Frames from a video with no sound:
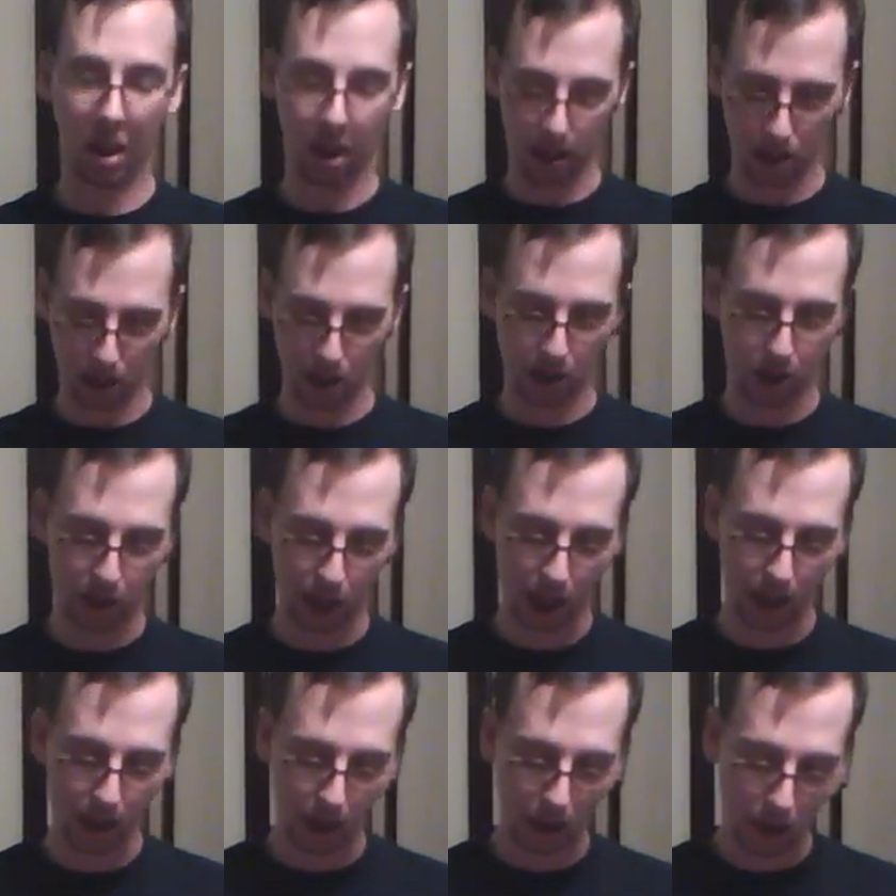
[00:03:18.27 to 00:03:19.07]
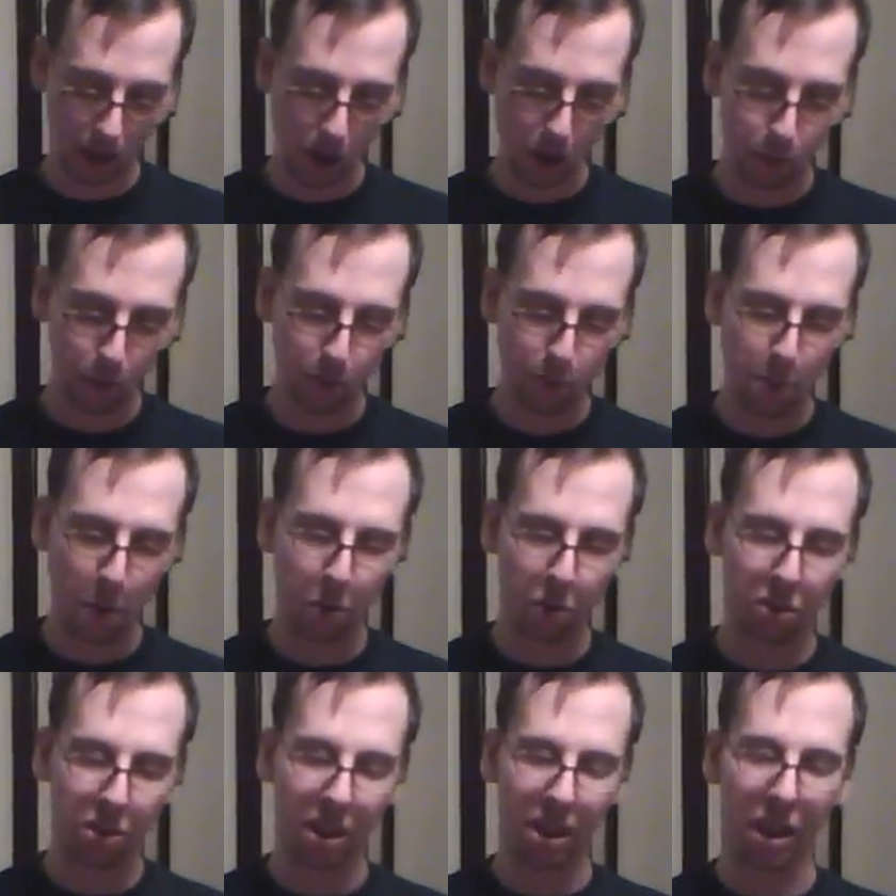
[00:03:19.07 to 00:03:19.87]
And then this was
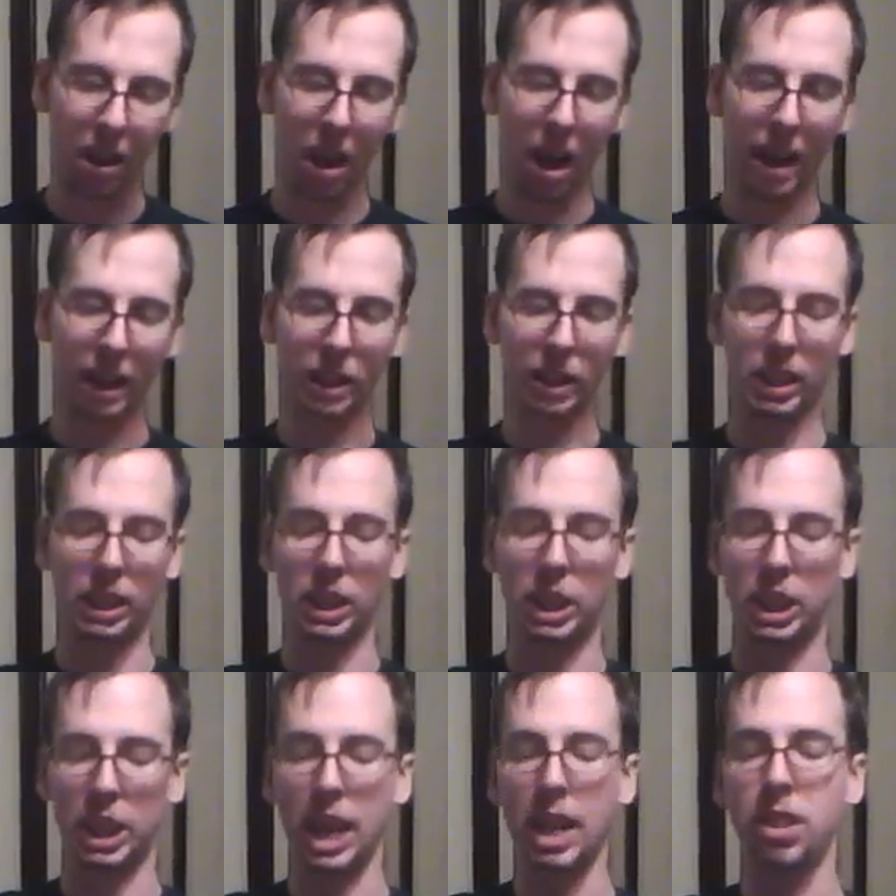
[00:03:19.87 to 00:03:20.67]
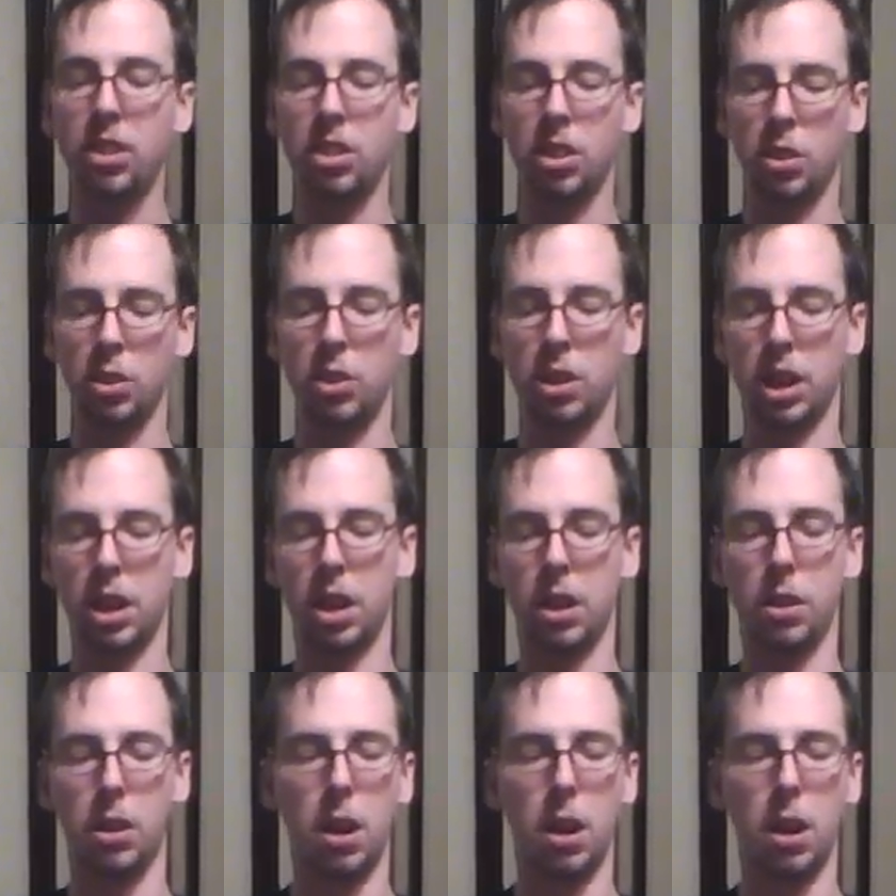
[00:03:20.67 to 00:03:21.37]
mostly actually Jason who did